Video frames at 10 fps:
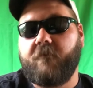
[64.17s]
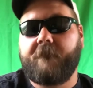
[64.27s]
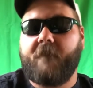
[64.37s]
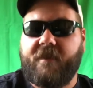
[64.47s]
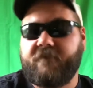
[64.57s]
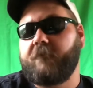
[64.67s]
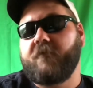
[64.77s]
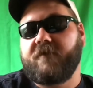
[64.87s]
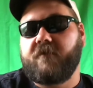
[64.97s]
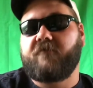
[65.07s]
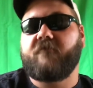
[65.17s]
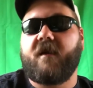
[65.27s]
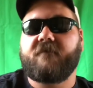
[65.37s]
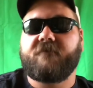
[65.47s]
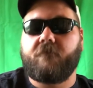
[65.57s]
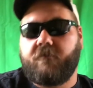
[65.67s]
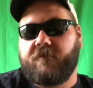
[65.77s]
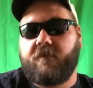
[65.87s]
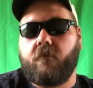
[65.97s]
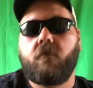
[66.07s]
might do pretty good, dragging some
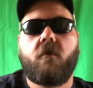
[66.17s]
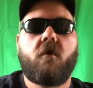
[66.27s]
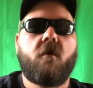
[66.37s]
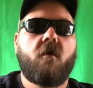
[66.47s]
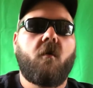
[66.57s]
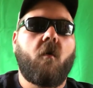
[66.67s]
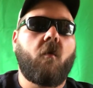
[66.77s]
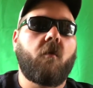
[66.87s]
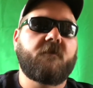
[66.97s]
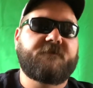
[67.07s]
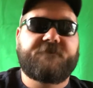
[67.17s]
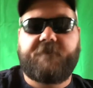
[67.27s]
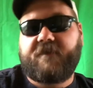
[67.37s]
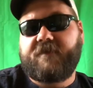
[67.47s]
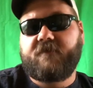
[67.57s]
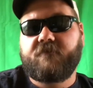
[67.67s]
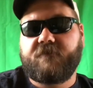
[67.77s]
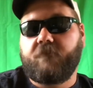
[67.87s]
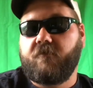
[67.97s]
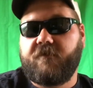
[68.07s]
bluegill or suspending
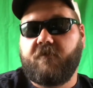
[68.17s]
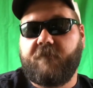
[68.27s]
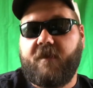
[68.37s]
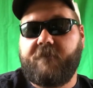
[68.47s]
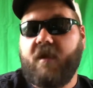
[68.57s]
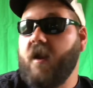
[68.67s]
some bluegill maybe.